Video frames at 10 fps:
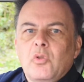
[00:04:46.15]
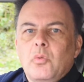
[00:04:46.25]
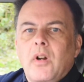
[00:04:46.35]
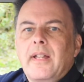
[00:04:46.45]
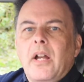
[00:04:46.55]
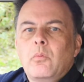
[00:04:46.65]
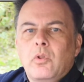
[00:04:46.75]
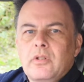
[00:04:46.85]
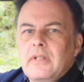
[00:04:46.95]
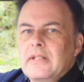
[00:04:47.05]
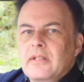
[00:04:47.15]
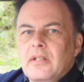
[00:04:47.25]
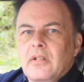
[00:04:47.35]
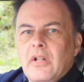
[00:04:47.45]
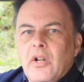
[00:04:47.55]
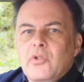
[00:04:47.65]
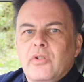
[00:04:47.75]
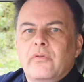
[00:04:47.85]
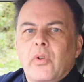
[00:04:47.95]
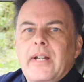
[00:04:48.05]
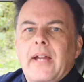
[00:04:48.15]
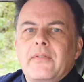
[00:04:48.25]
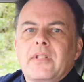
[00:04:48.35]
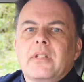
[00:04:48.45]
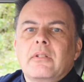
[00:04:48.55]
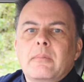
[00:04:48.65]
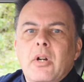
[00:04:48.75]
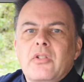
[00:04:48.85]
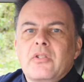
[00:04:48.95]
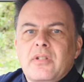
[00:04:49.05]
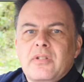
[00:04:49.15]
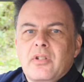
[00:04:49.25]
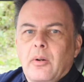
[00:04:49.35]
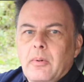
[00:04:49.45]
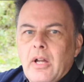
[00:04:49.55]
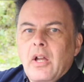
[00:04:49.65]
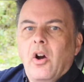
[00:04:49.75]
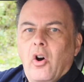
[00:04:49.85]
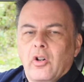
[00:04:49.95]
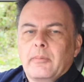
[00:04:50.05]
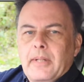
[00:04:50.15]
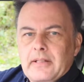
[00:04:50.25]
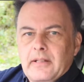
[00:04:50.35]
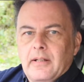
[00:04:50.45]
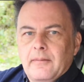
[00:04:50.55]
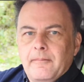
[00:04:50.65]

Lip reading: Work out what you need to do to avoid having to do an emergency stop on a bend.